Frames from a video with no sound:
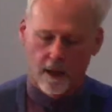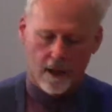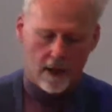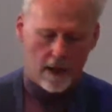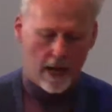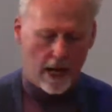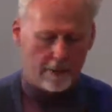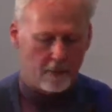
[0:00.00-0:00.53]

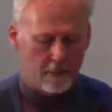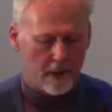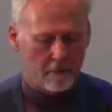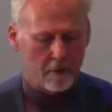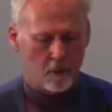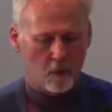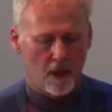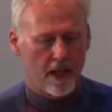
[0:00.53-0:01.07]
I
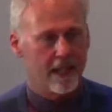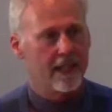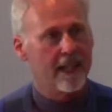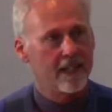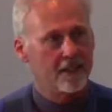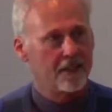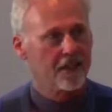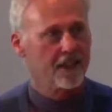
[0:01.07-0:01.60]
remember when,
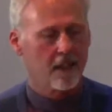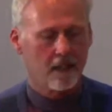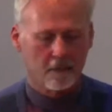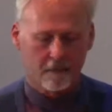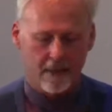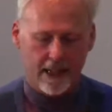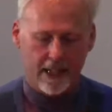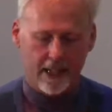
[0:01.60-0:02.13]
as a young
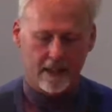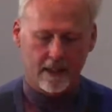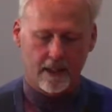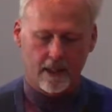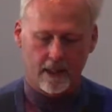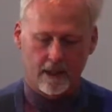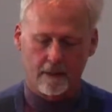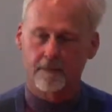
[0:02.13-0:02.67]

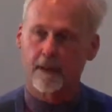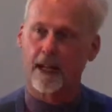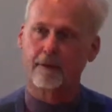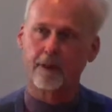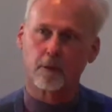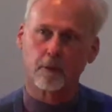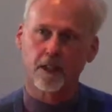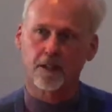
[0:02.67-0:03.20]
man,
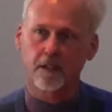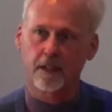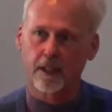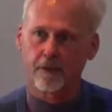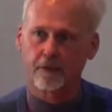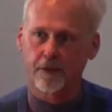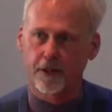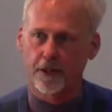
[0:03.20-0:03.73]
having recently
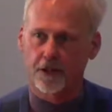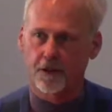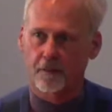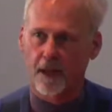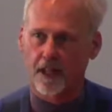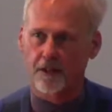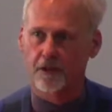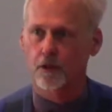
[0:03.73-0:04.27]
finished
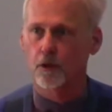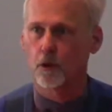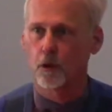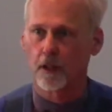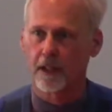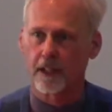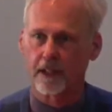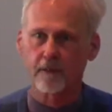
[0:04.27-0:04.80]
my
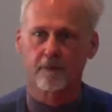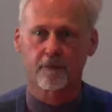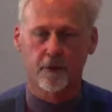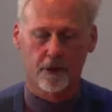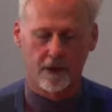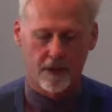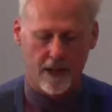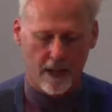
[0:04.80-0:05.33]
schooling for
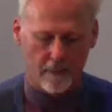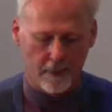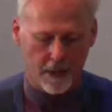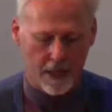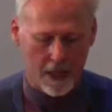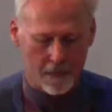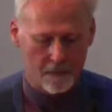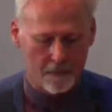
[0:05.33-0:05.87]
the time
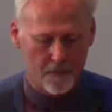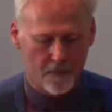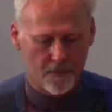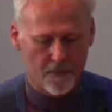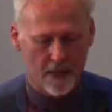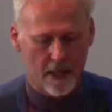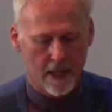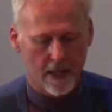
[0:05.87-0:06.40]
being,
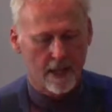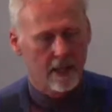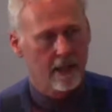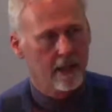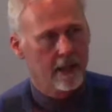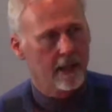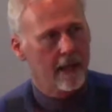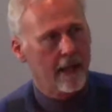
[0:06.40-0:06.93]

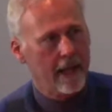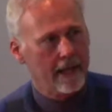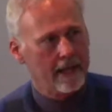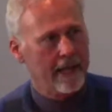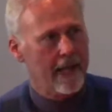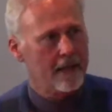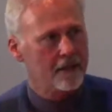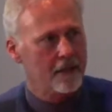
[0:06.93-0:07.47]
and
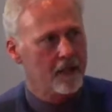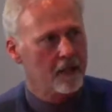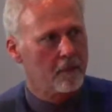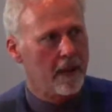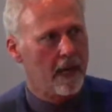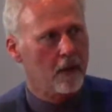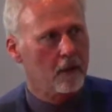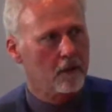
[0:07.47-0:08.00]
casting
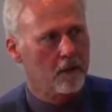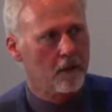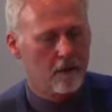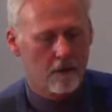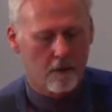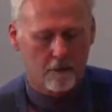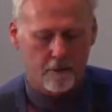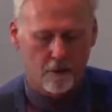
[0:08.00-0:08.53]

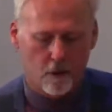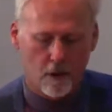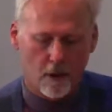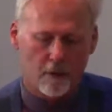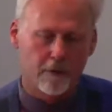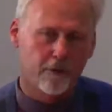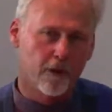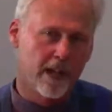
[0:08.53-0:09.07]
about for
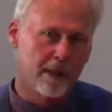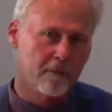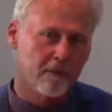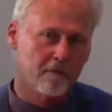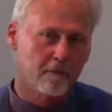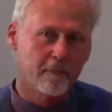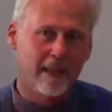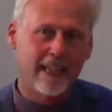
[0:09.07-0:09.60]
a frame
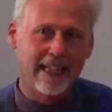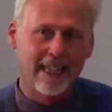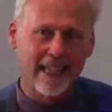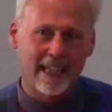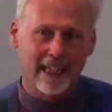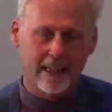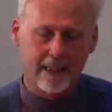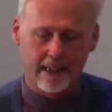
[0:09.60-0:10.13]
of
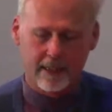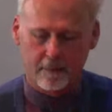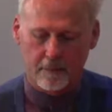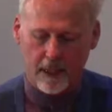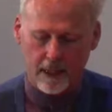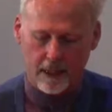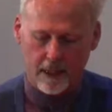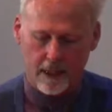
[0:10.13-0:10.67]
meaning in
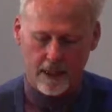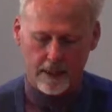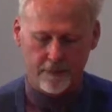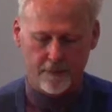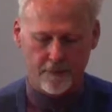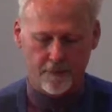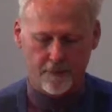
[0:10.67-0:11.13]
my life,